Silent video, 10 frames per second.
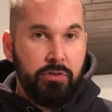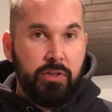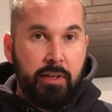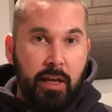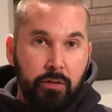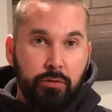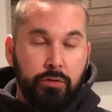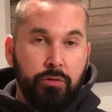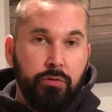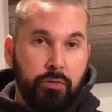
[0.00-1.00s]
Check out
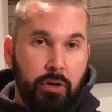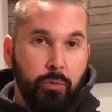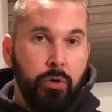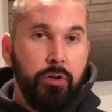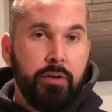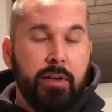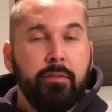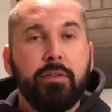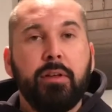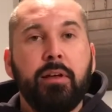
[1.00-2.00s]
so they work and
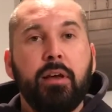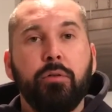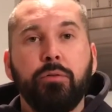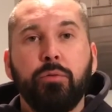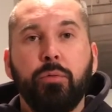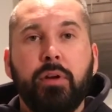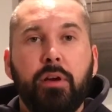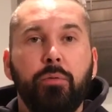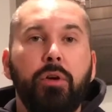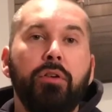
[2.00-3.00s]
everything, and when they
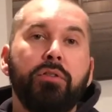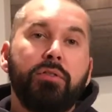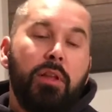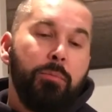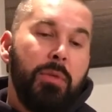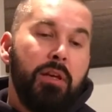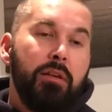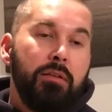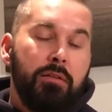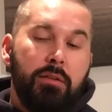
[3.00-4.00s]
work, send
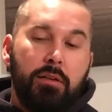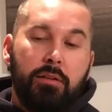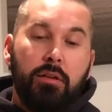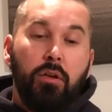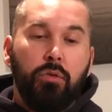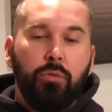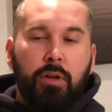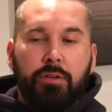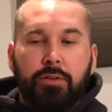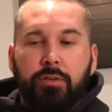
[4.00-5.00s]
me the old
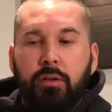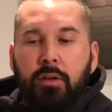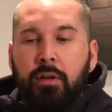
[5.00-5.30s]
ones.